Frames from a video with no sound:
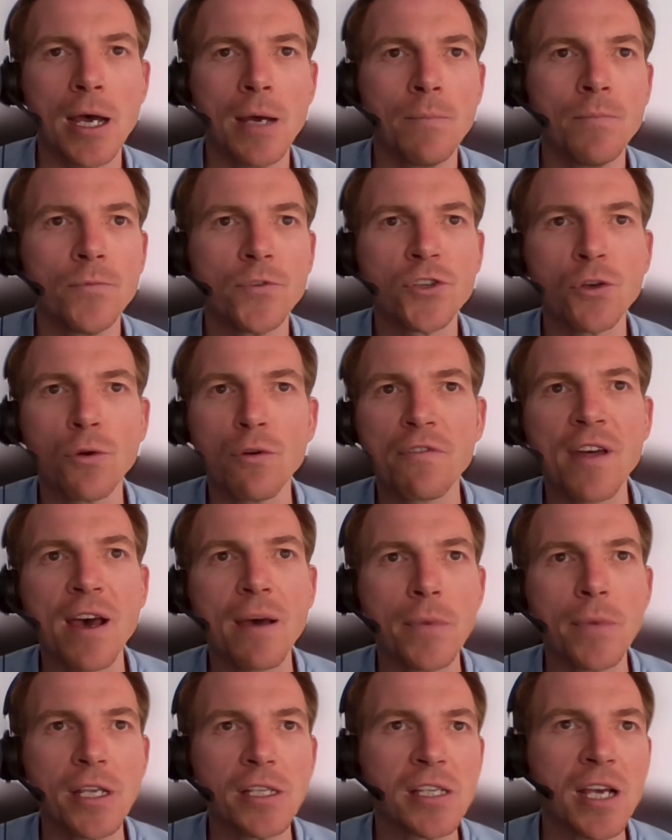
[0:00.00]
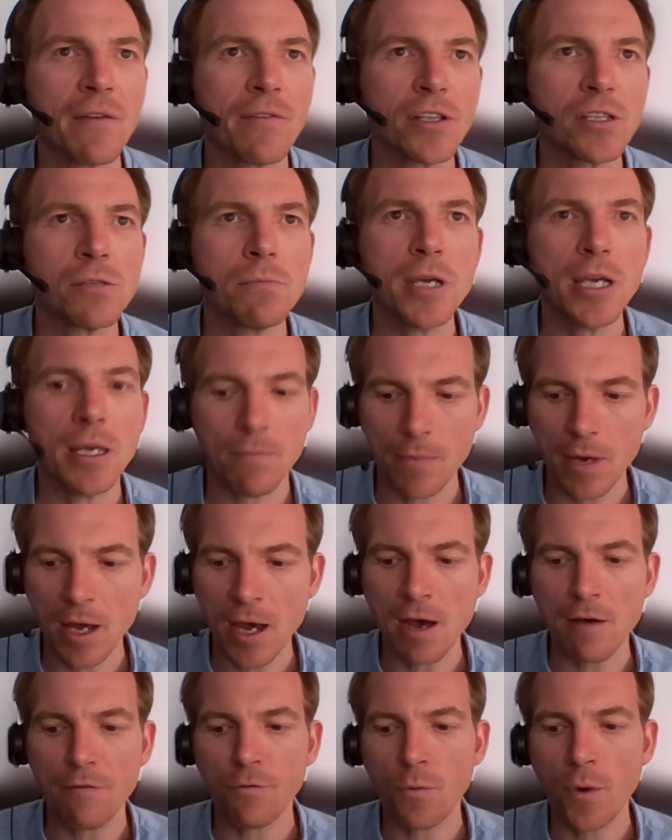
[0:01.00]
So if that means having to meet
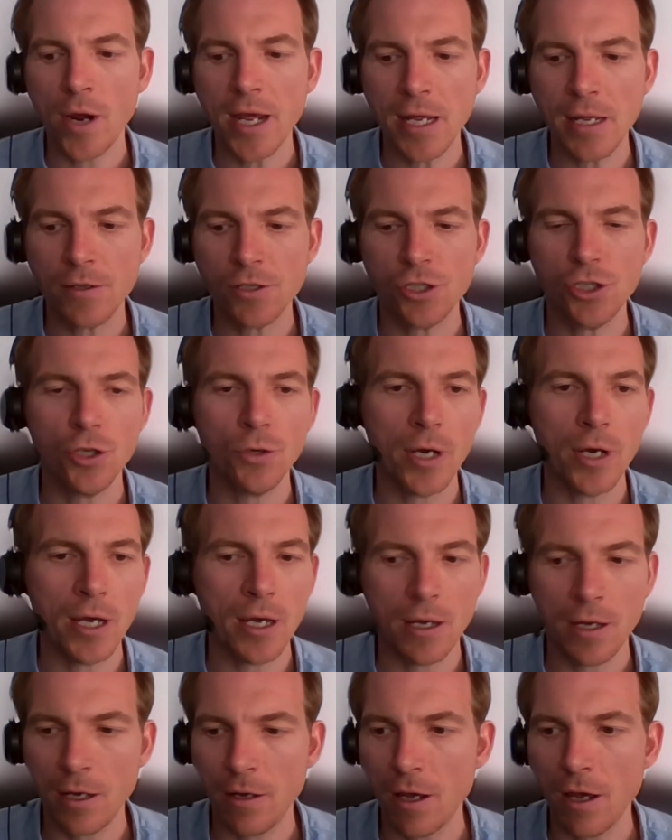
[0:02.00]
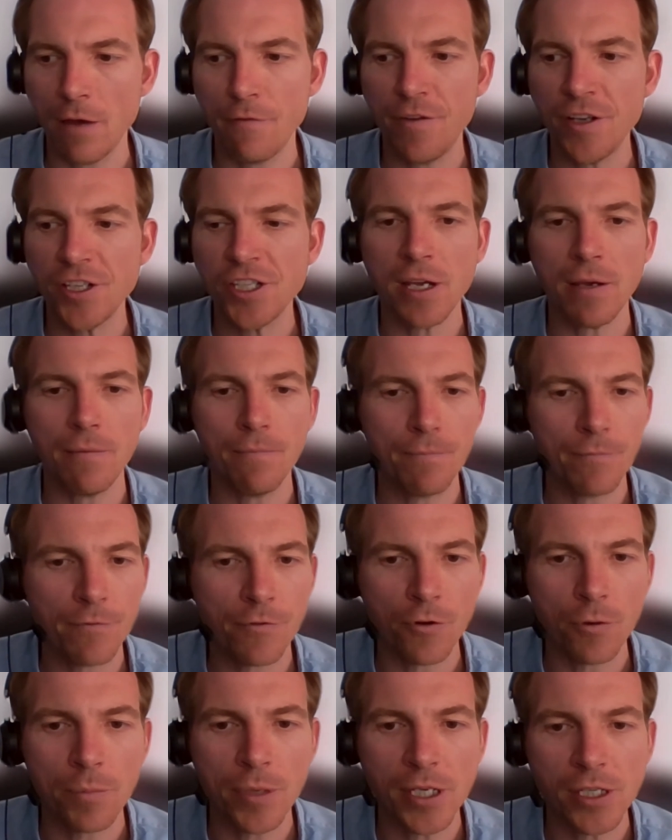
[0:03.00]
halfway to do a visit
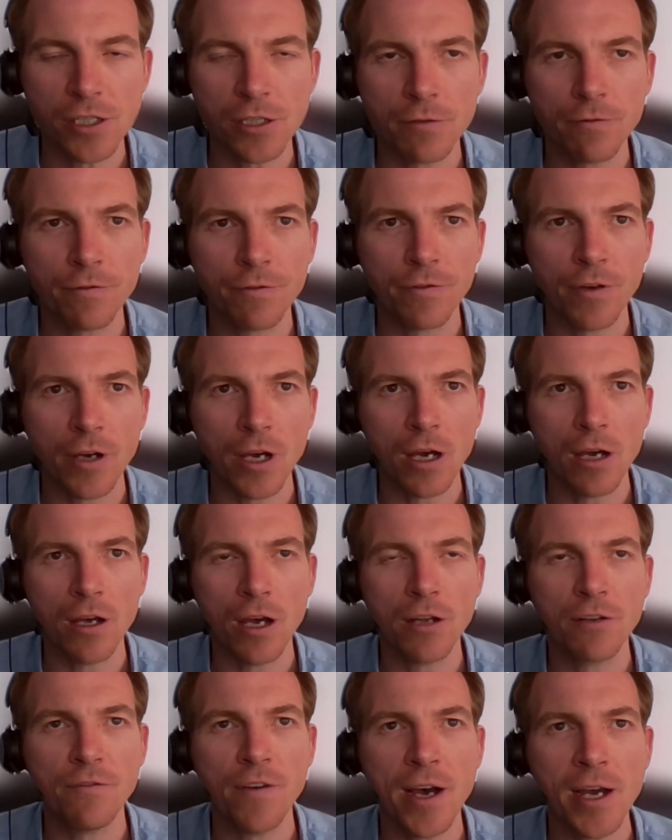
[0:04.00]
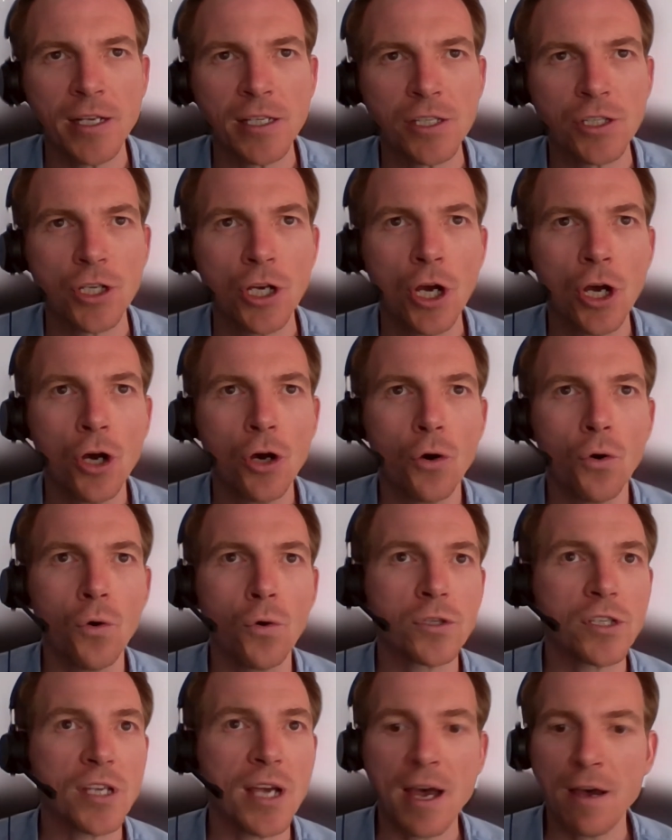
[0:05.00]
for a piece of advice,
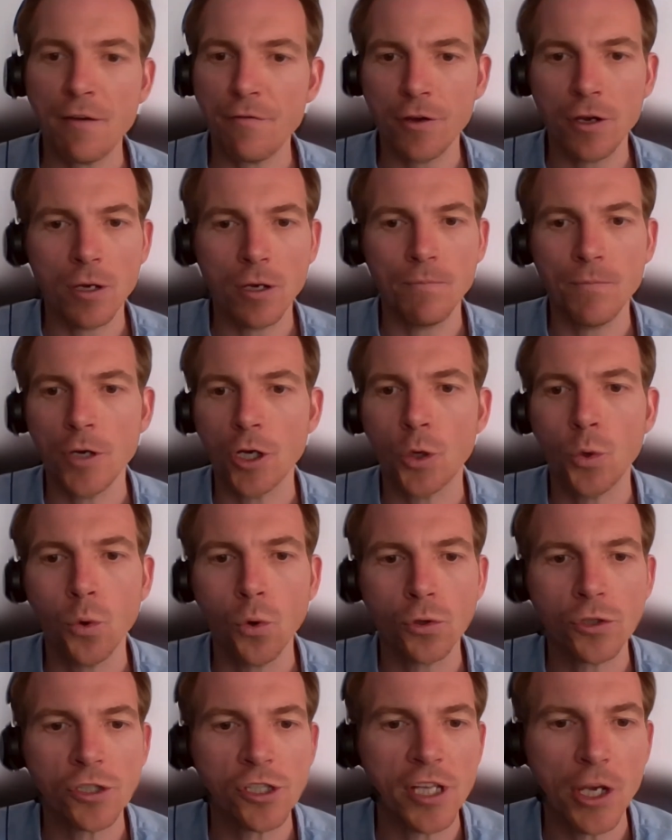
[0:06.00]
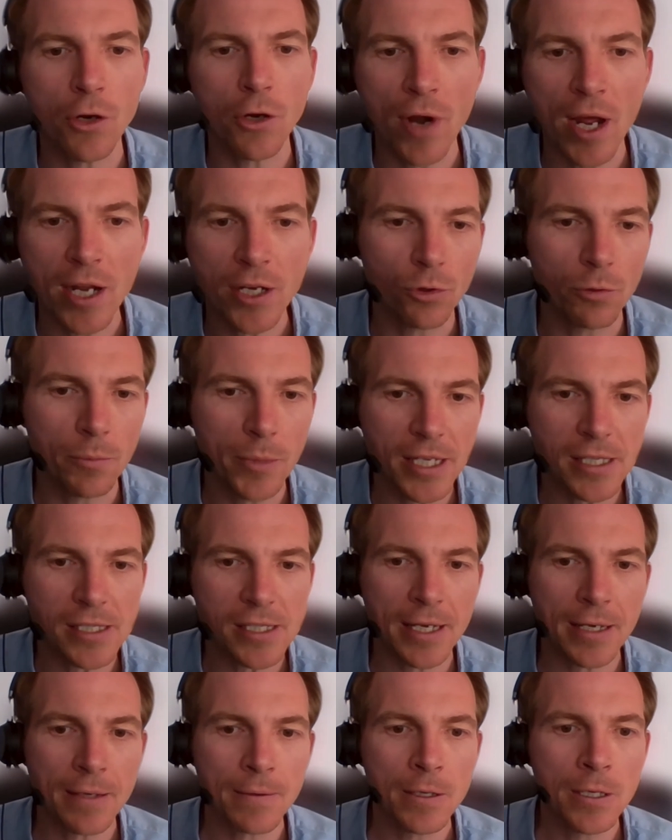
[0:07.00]
or to have a quarterly or annual
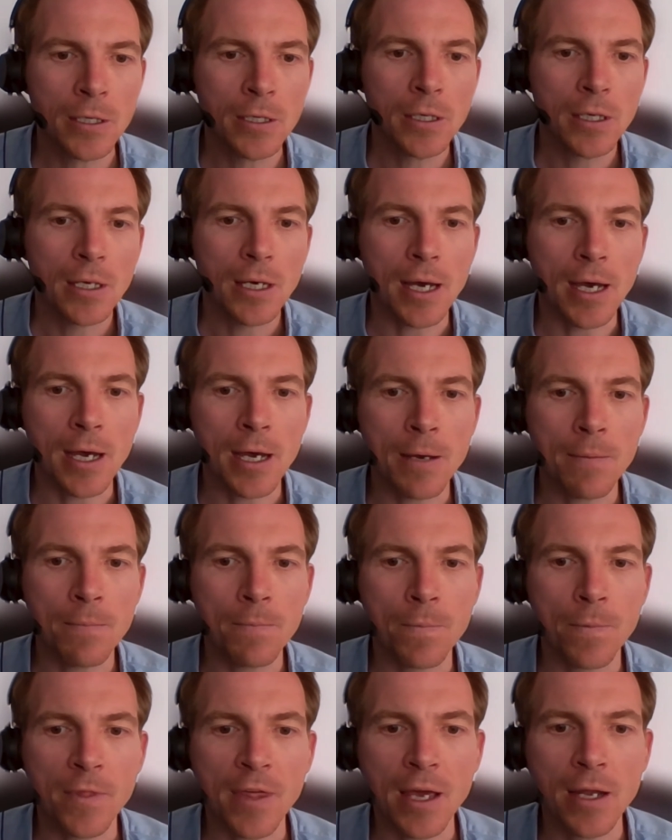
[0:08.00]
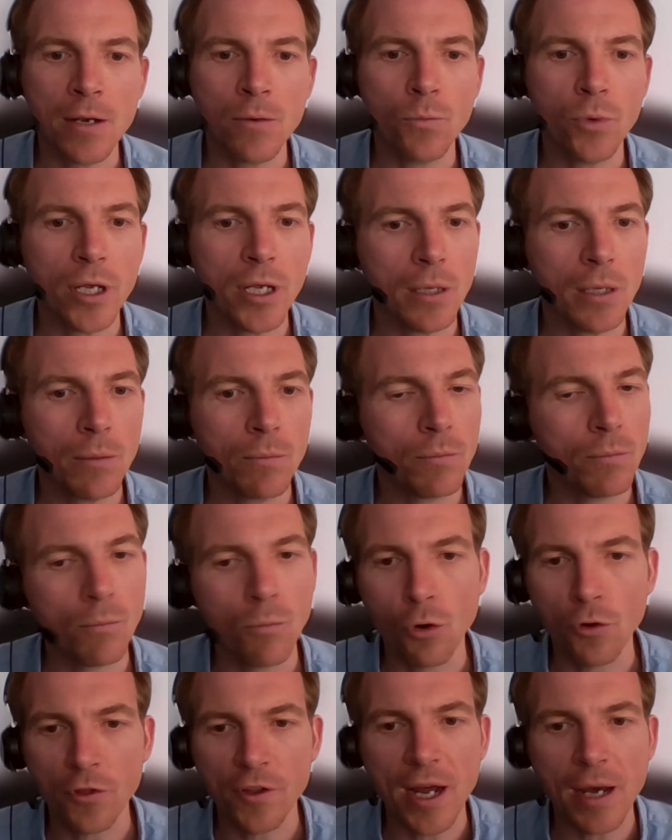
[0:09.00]
meeting, then we're
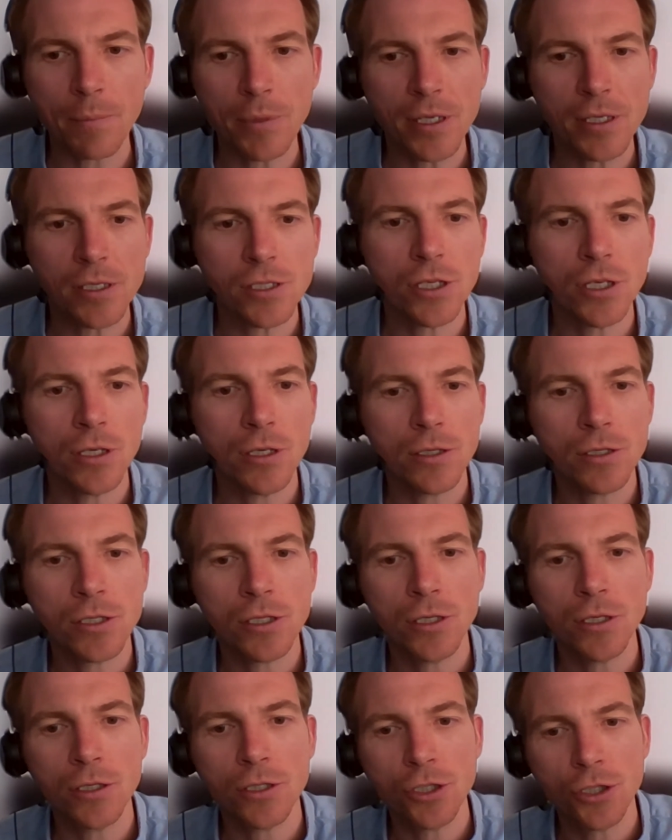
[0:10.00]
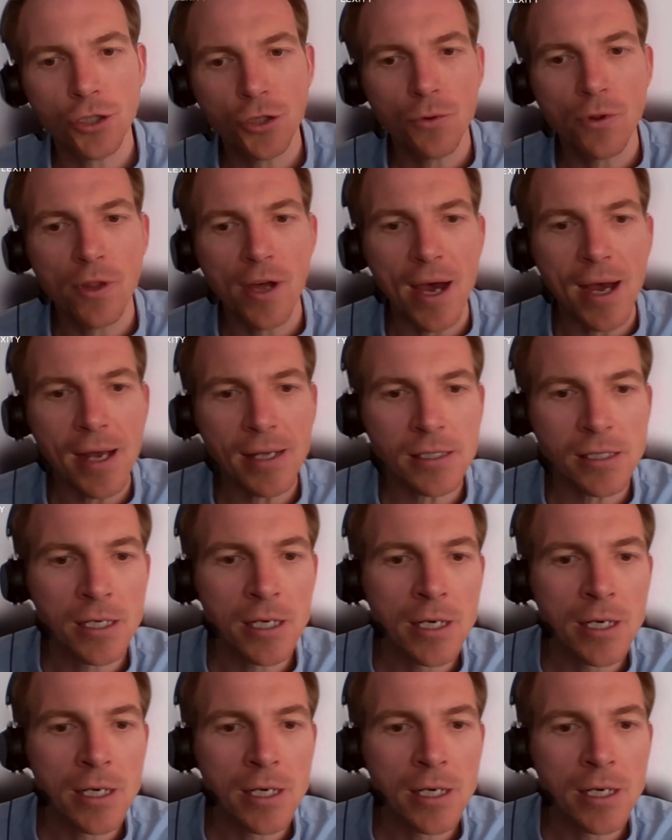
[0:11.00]
more than happy to do that.